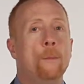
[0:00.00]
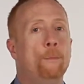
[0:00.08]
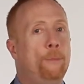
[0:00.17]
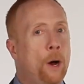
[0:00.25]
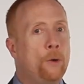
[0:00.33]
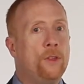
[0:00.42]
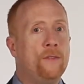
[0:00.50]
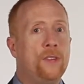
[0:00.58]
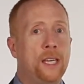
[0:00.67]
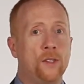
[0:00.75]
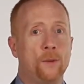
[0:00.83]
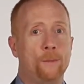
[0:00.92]
Both of
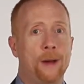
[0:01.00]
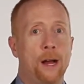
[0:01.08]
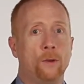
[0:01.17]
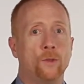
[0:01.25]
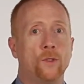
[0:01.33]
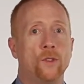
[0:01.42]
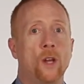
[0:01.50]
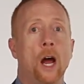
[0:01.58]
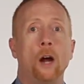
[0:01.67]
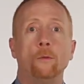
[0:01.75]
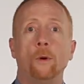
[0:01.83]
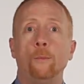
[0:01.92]
these amounts
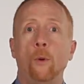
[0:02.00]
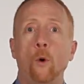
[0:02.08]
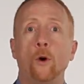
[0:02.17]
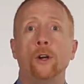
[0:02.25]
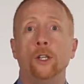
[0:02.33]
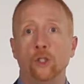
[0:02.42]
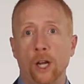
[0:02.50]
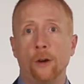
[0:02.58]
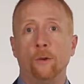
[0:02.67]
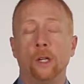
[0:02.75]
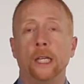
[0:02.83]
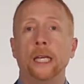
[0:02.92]
are reported
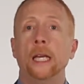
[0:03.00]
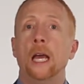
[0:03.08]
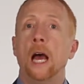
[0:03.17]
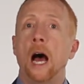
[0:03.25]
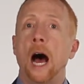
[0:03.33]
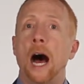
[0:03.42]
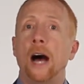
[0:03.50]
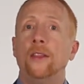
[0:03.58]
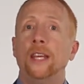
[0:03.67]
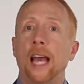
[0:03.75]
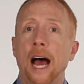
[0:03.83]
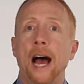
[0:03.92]
generally on
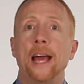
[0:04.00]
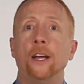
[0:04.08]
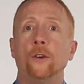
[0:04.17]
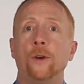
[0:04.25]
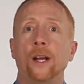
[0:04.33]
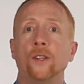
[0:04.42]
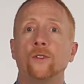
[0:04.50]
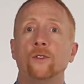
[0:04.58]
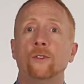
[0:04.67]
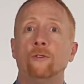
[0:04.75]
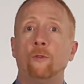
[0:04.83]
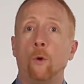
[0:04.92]
the IRS
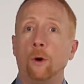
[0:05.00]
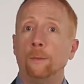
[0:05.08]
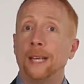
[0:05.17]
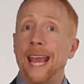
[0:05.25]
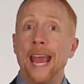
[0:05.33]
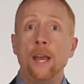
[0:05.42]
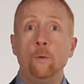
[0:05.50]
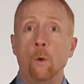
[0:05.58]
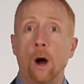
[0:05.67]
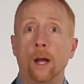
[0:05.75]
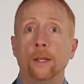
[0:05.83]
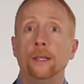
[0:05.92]
Form
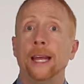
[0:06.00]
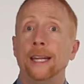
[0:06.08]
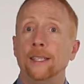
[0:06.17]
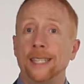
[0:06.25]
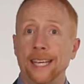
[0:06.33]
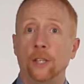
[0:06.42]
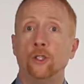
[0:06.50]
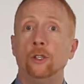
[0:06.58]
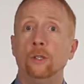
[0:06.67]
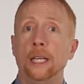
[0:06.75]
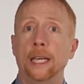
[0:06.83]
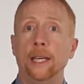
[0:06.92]
K-1 that is
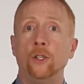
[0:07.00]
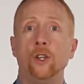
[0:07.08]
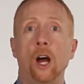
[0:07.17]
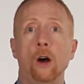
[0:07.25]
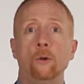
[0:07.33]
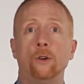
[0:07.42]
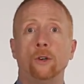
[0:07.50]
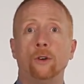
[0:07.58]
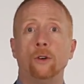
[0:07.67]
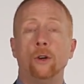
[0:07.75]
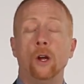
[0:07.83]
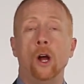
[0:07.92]
issued to each owner.
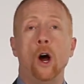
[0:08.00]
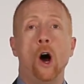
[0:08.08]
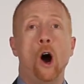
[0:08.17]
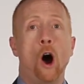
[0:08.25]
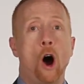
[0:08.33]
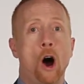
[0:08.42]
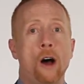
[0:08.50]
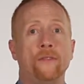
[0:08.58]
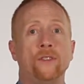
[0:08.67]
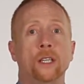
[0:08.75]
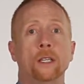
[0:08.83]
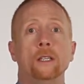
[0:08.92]

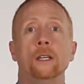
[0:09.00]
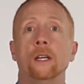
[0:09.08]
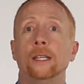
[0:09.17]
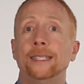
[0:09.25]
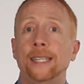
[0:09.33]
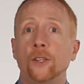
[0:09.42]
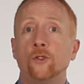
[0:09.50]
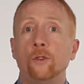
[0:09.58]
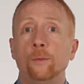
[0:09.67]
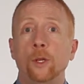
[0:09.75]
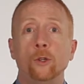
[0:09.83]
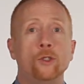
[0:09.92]
Often,
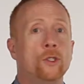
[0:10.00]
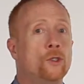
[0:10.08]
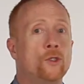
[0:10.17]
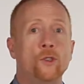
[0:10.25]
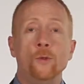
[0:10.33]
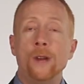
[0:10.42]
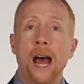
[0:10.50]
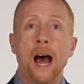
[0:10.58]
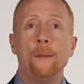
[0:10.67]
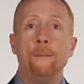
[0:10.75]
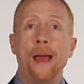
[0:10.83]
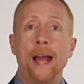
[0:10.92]
distributions do
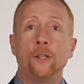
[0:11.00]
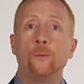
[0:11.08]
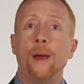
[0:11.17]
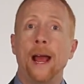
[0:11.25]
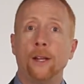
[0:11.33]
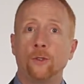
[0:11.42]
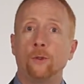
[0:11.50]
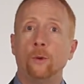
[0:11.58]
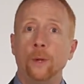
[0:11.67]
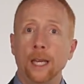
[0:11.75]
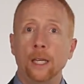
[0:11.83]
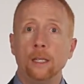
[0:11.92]
not match
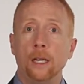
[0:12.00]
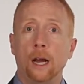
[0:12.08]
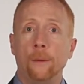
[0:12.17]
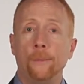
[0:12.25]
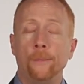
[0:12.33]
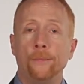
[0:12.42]
pass-through income.